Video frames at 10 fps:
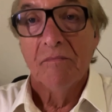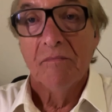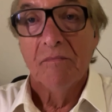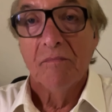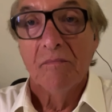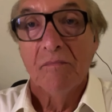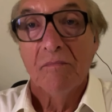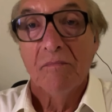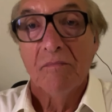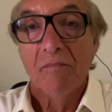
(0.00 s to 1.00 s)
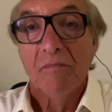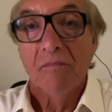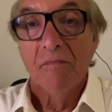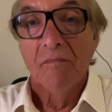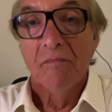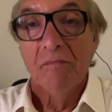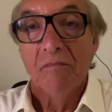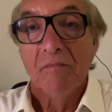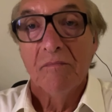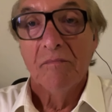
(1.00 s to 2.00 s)

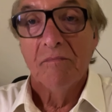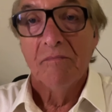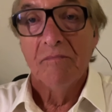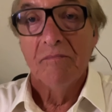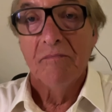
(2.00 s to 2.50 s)
This person isn't speaking.